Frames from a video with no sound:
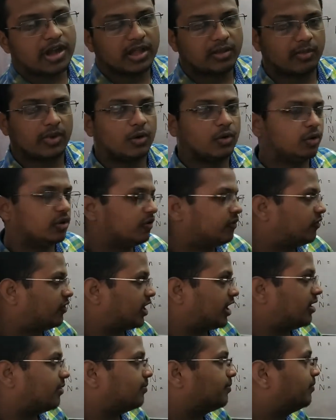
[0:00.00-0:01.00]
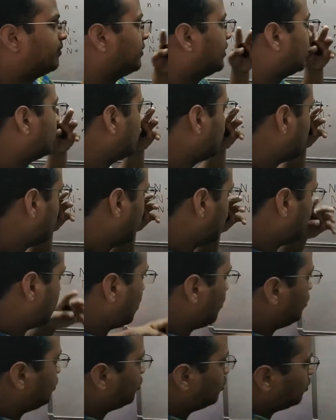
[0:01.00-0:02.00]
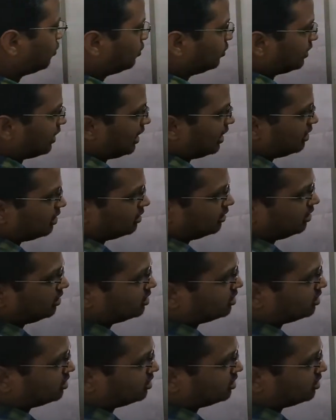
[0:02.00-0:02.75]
amount of time. Now you know that the